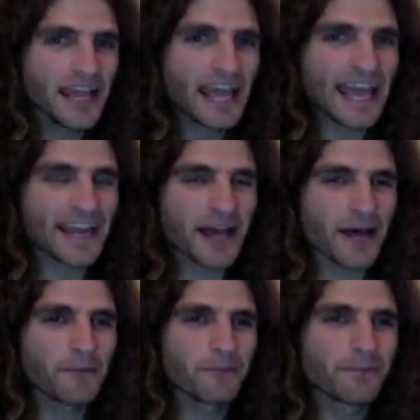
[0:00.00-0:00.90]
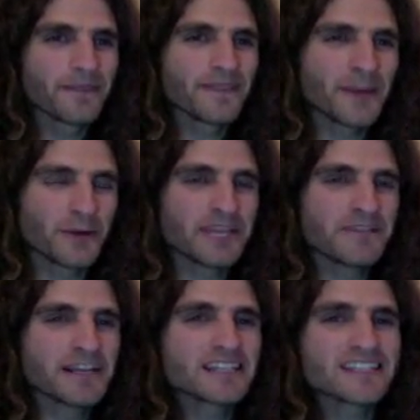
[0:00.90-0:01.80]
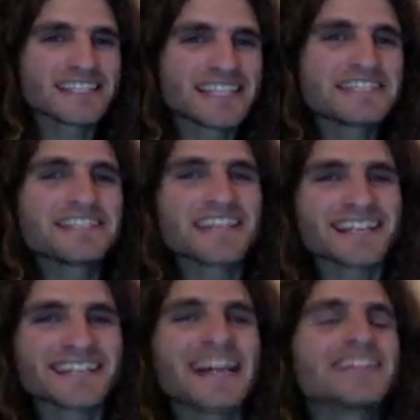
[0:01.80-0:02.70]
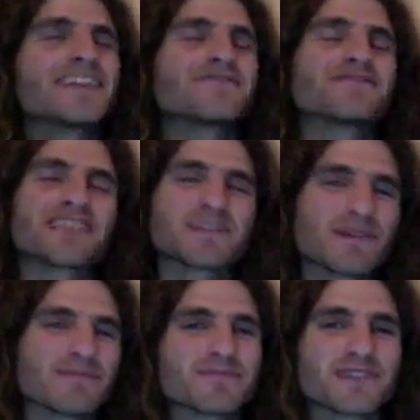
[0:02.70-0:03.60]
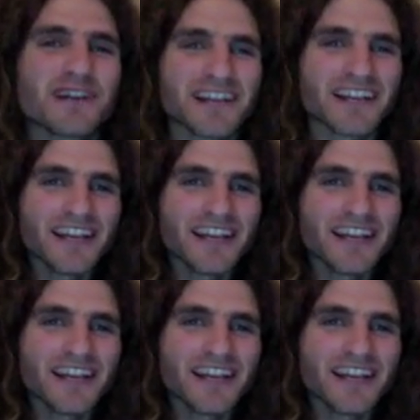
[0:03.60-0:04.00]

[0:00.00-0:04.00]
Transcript: and they were giving us statistics. I just have to say this, babe, I'm sorry.